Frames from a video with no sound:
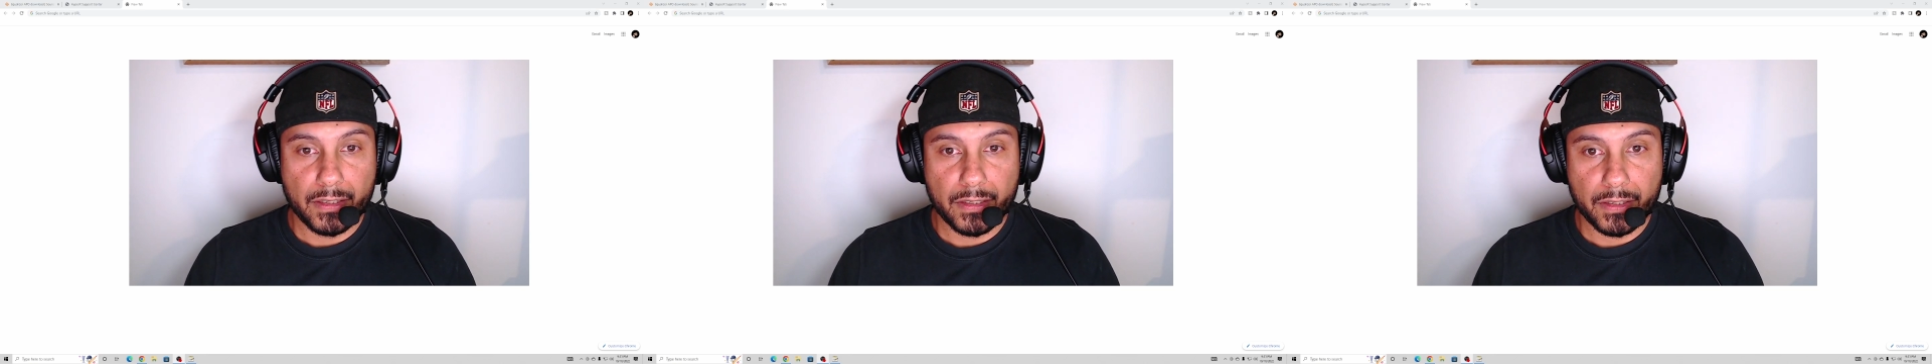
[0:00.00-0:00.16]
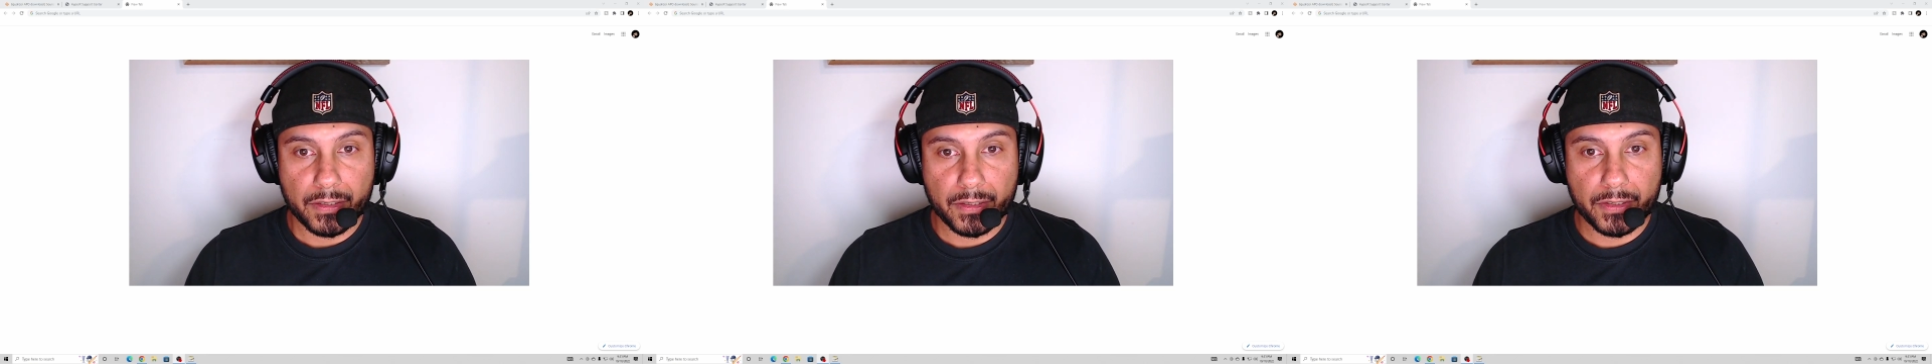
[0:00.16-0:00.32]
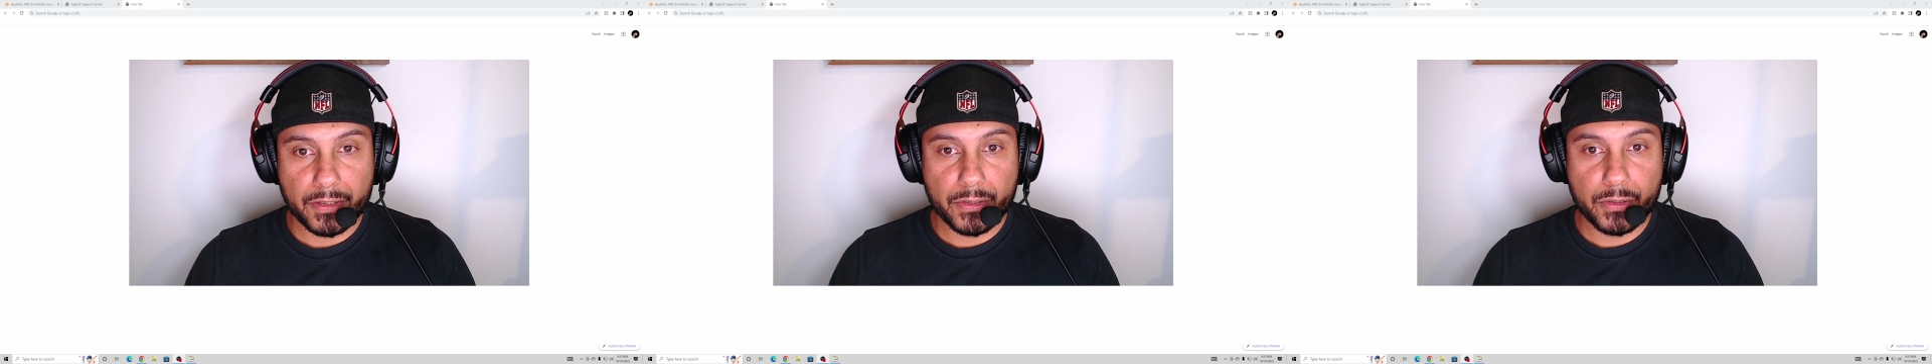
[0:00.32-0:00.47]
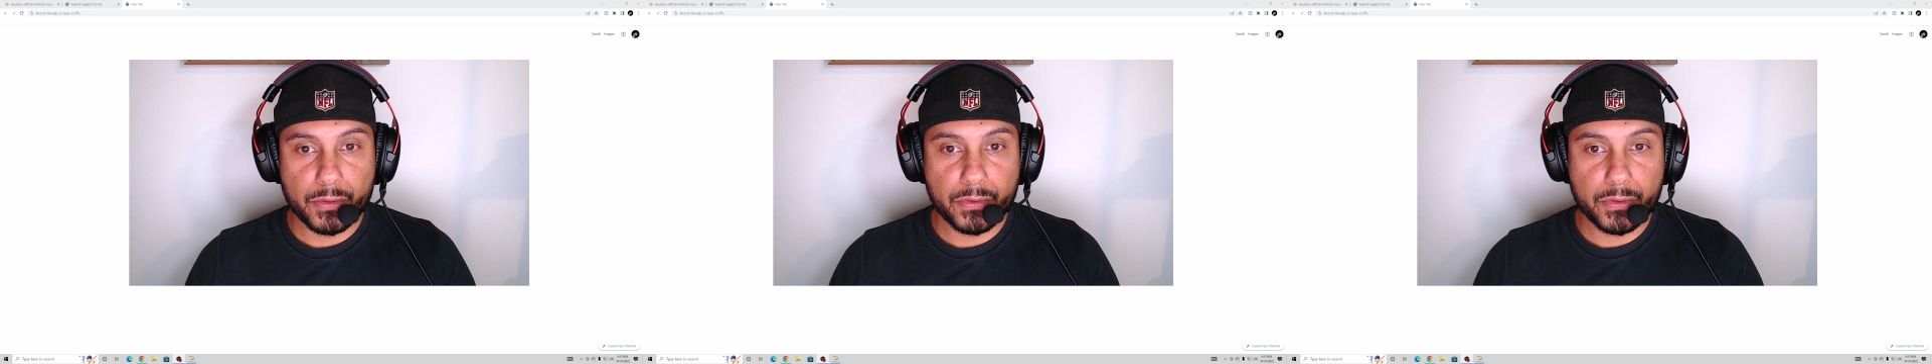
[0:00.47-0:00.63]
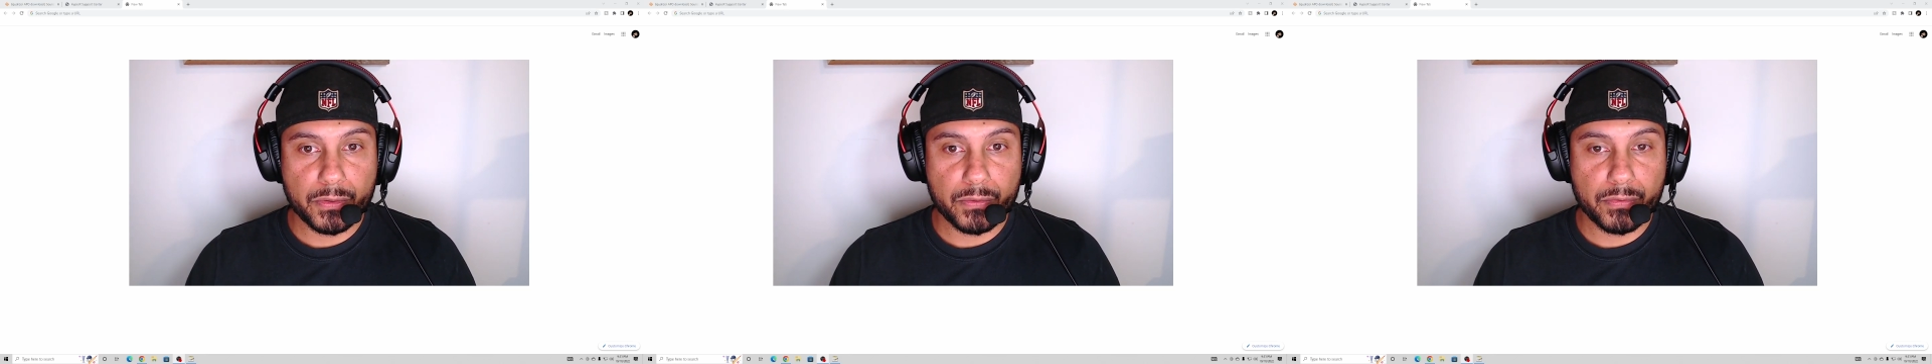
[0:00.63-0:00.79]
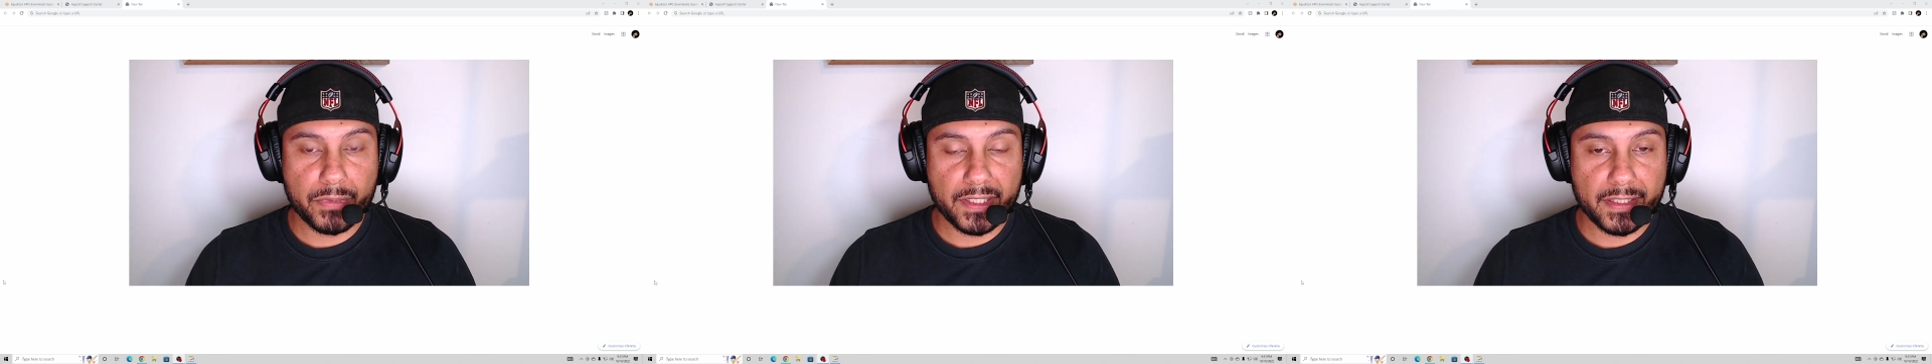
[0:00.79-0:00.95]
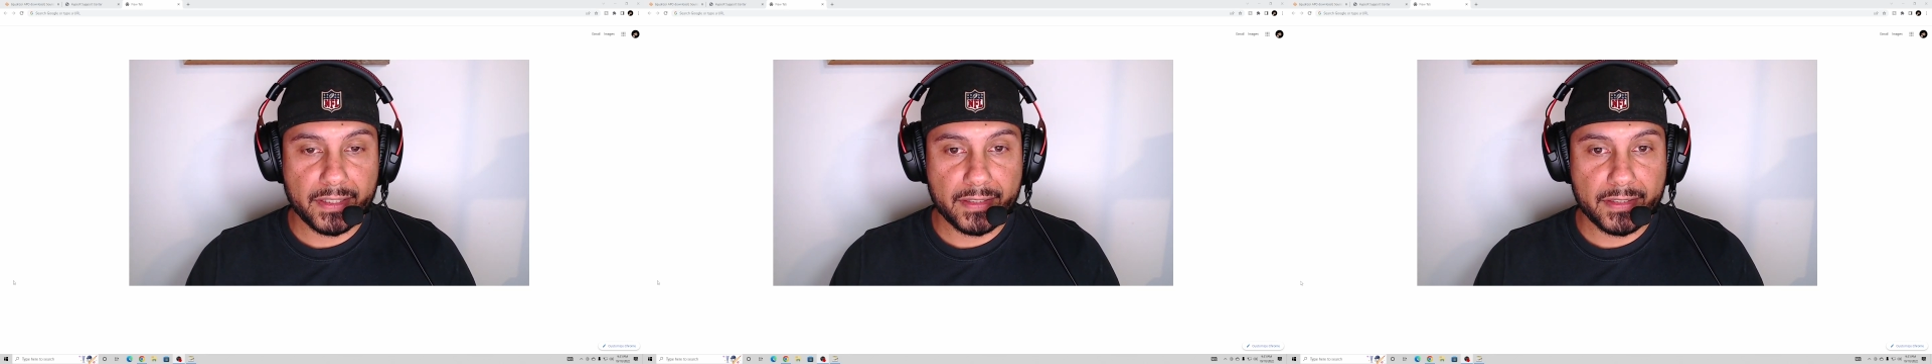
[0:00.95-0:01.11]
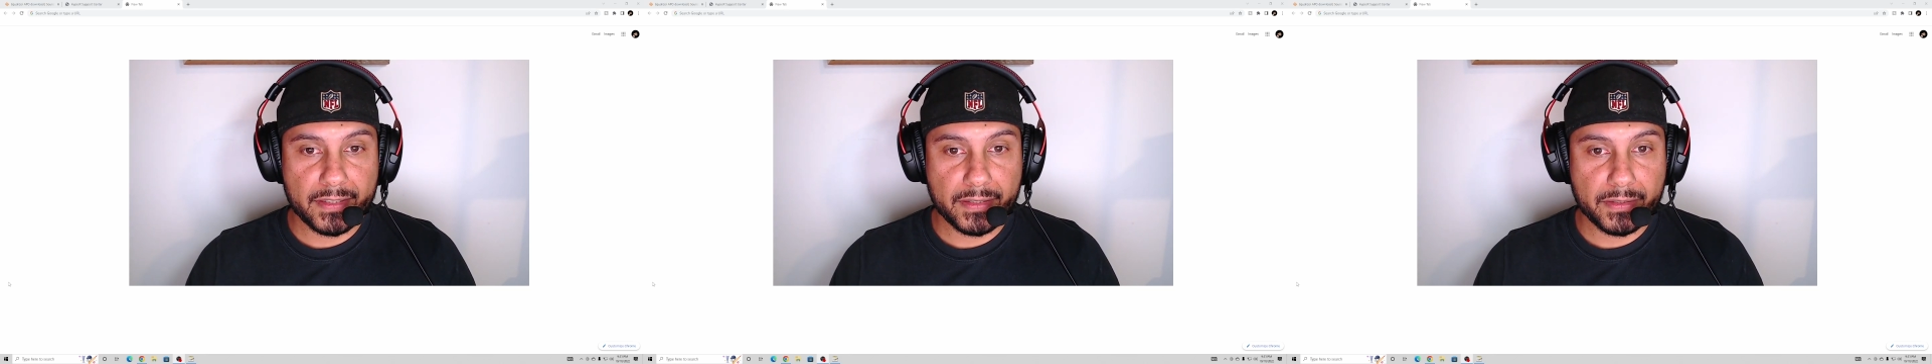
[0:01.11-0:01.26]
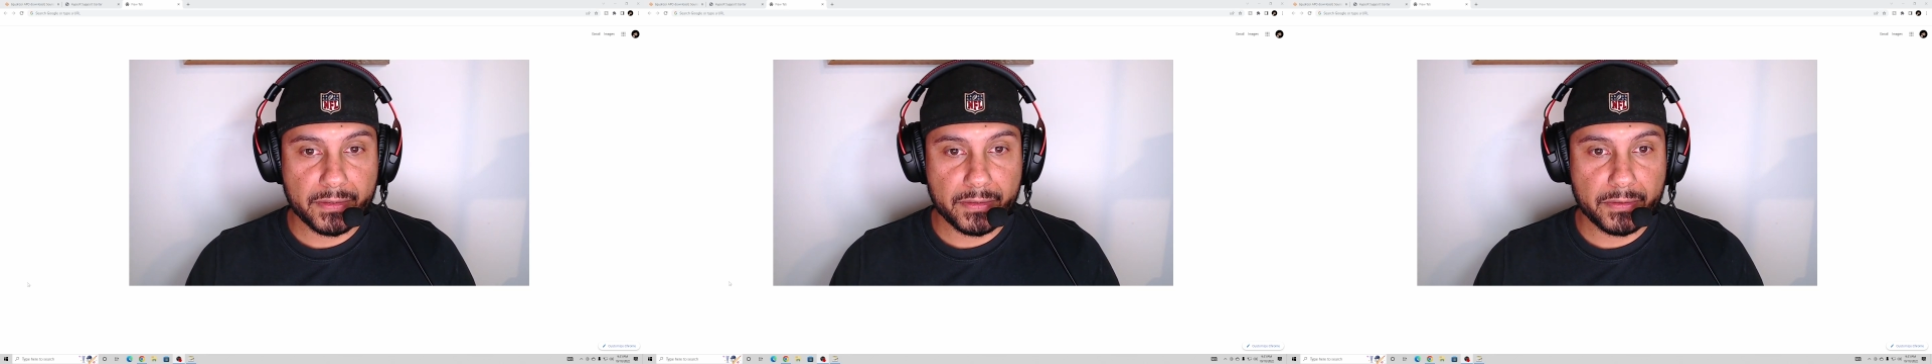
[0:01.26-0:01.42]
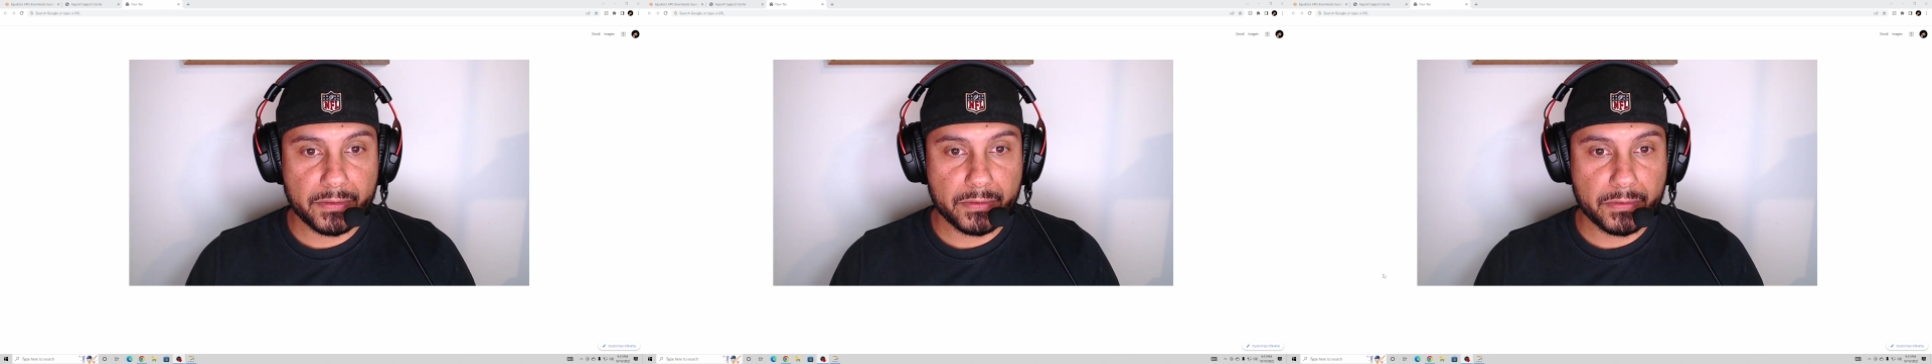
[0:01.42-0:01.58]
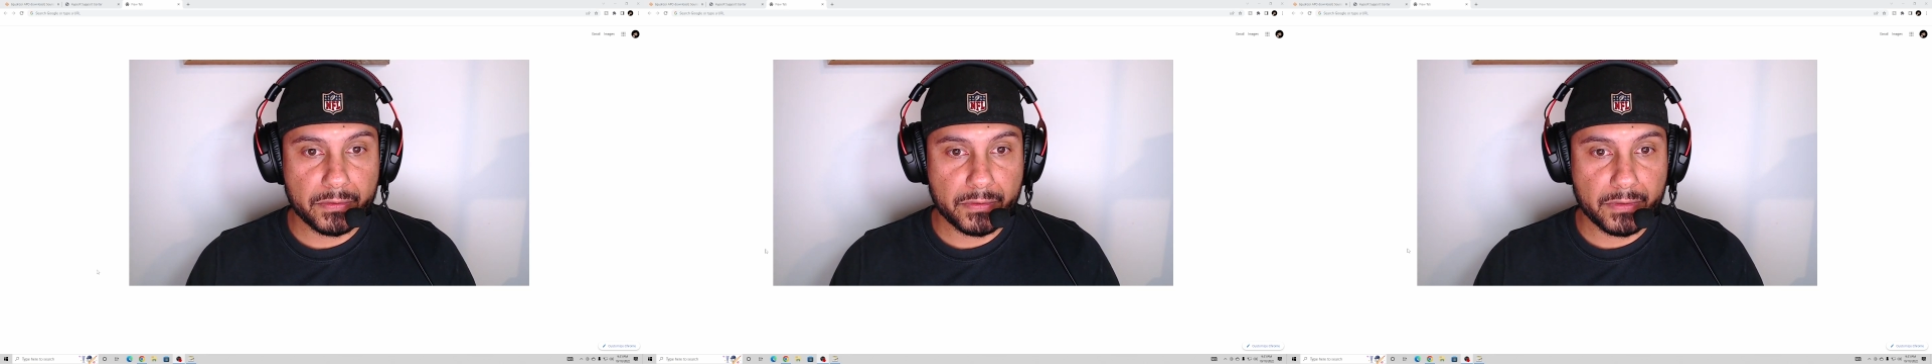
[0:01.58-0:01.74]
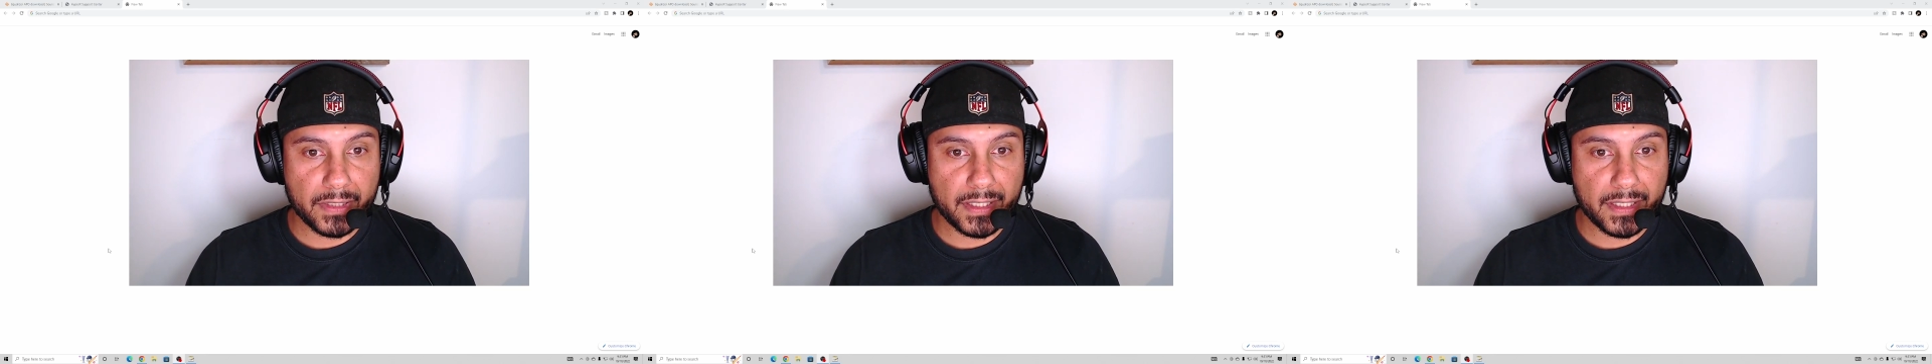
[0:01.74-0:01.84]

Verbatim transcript: a cool way to